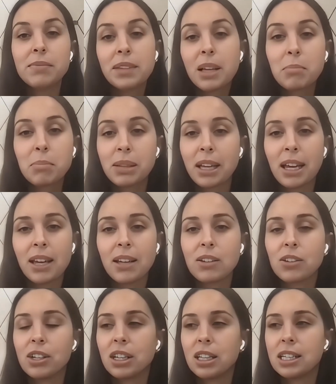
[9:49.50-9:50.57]
they play
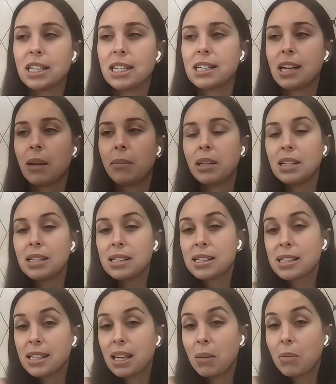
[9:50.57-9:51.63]
during the daytime, and that's the
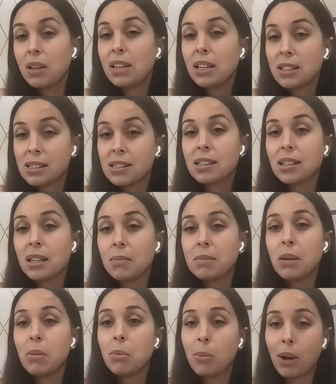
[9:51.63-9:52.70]
same when they sleep.
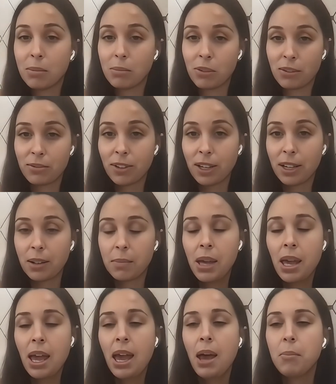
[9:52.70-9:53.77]
They want more freedom.
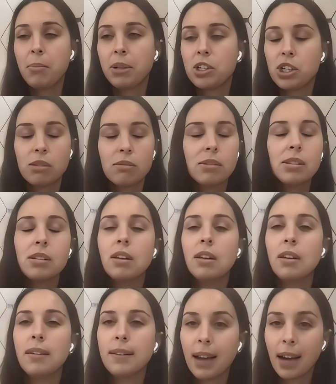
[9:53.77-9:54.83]
But she was
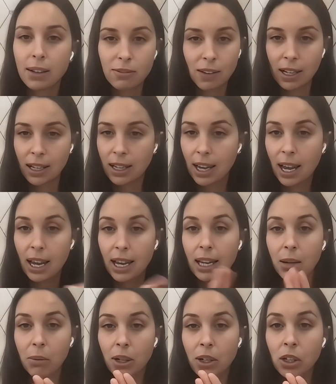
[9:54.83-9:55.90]
not ready
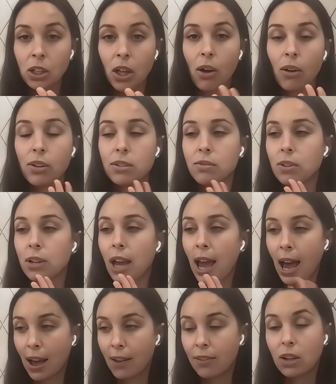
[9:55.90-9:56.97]
anywhere close for
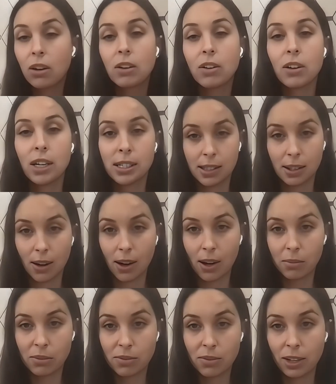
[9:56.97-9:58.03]
having her crazy
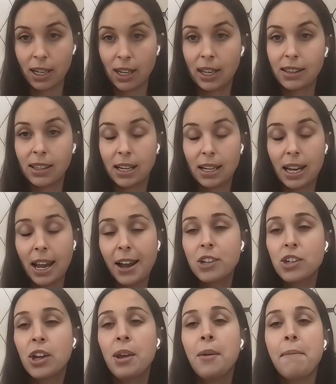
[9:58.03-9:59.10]
arms free at that
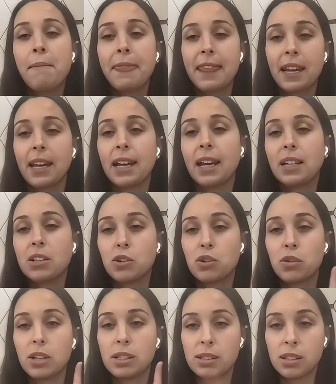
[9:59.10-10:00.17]
age. Then I got the
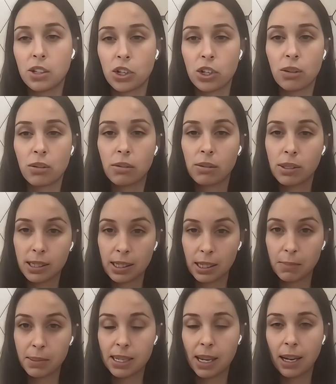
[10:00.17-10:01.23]
transitional
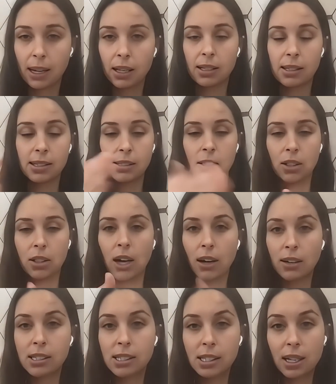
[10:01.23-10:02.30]
sleep sack. It's the
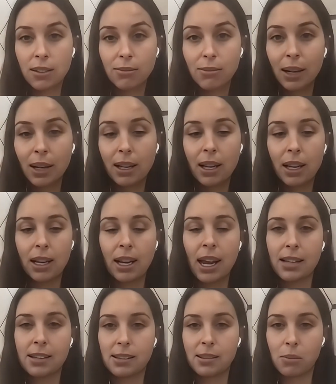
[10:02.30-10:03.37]
long sleeve one and it
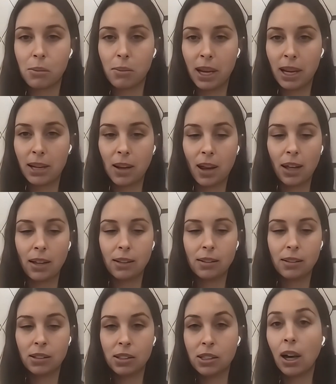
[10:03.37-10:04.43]
has the weight on
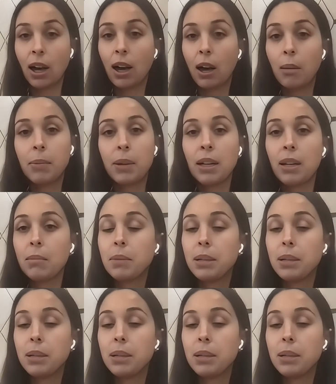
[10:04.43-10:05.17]
the top. And it